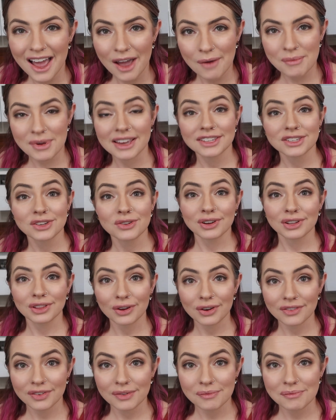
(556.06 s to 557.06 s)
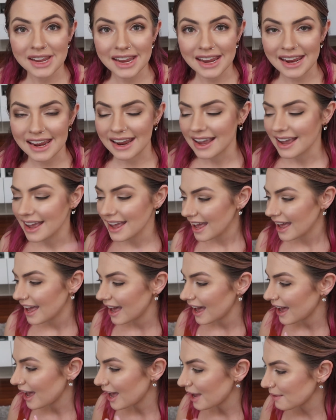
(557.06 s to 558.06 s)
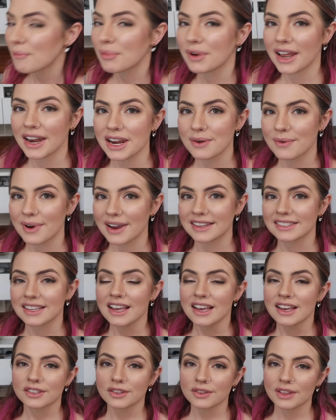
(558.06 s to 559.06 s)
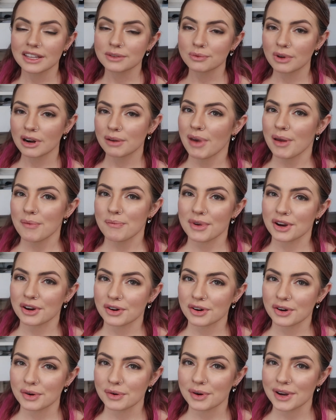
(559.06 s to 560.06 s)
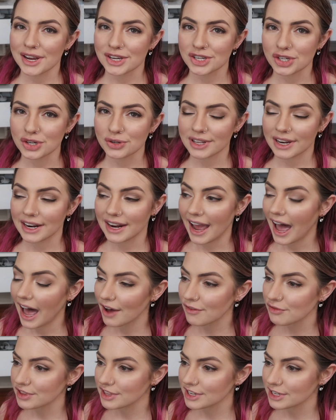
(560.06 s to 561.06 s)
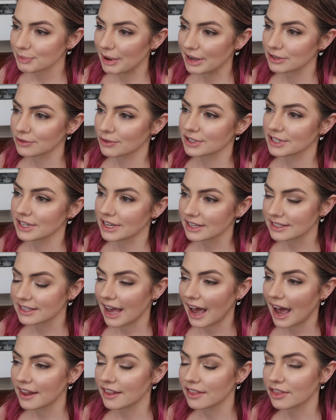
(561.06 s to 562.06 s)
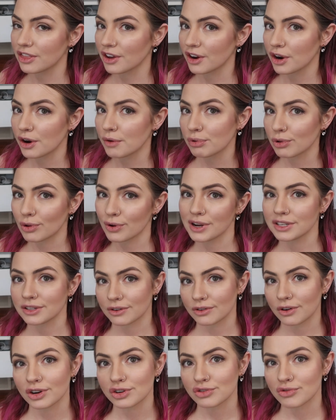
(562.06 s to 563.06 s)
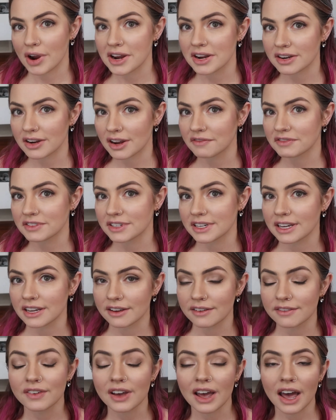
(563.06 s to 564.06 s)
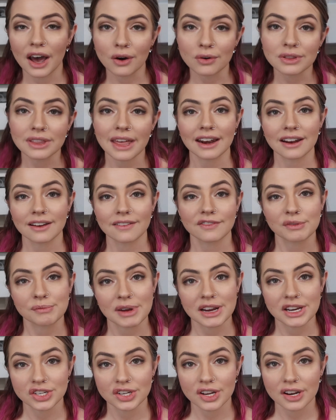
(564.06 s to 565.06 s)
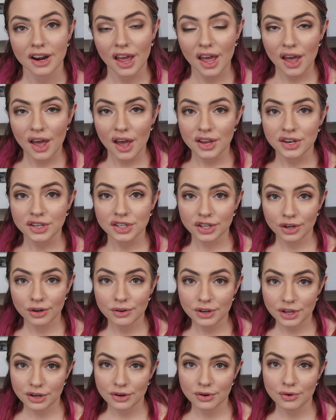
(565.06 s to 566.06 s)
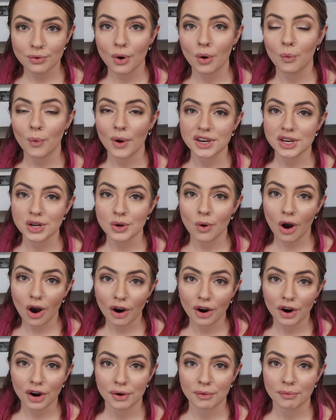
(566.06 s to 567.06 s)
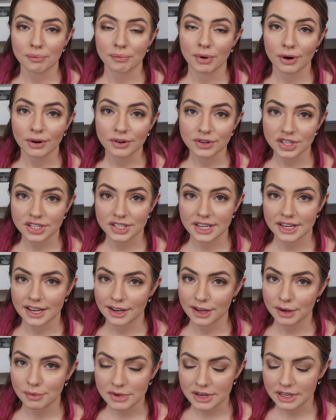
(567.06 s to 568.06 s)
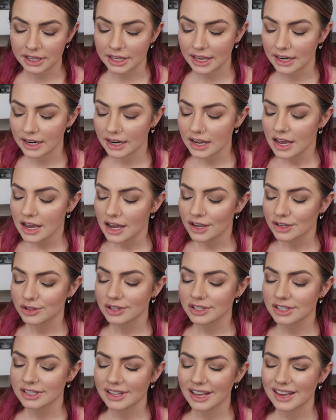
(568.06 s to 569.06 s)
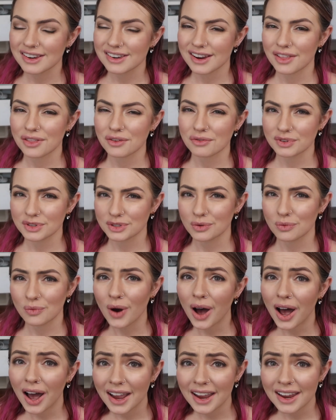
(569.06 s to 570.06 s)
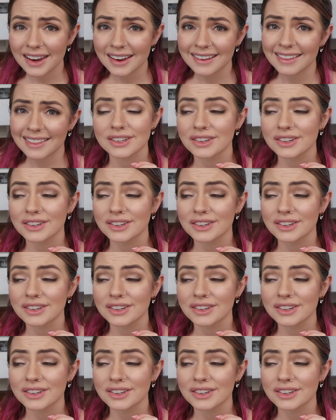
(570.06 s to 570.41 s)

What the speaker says: because you can learn from me. But anyways, so that's one of my bigger issues that I have with these pet stores, is that their employees are not trained enough to give out that information to you when you are purchasing a chameleon. So this is another reason why